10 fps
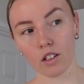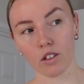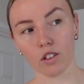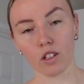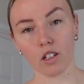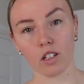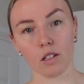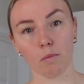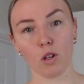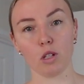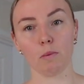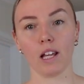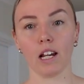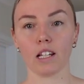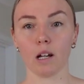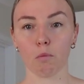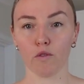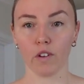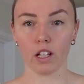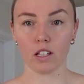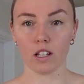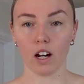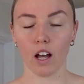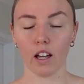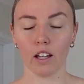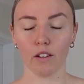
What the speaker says: She's supposed to be getting double feeds and I